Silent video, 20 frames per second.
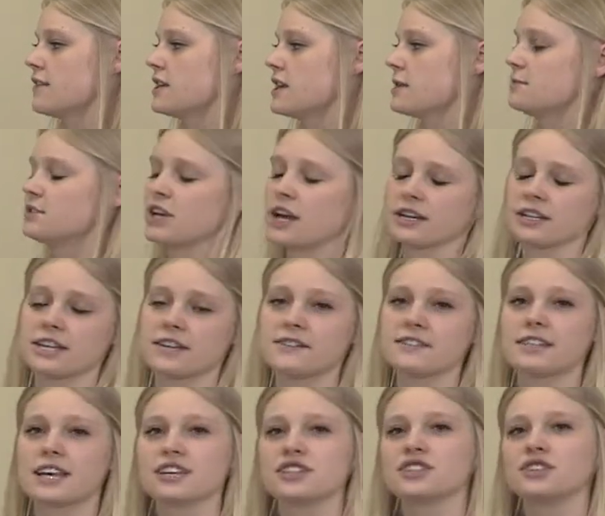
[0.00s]
the
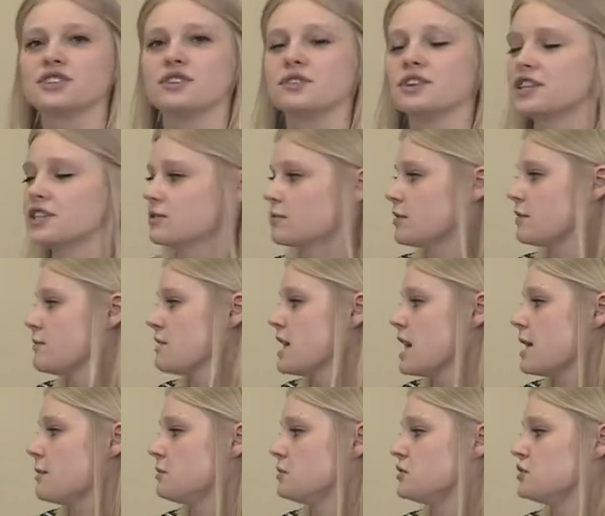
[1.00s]
objectives that students would be
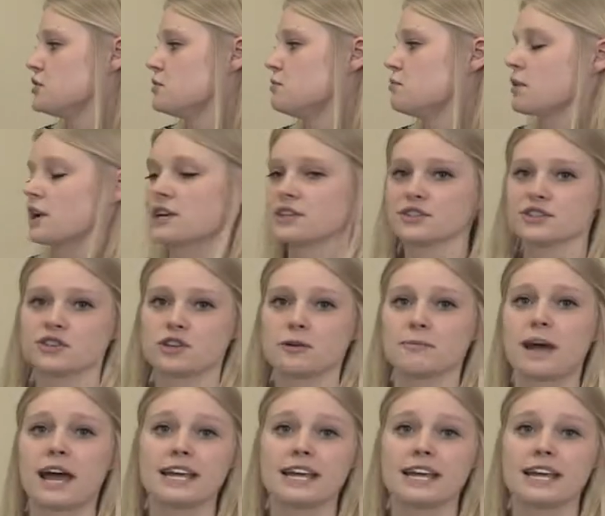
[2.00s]
able to brainstorm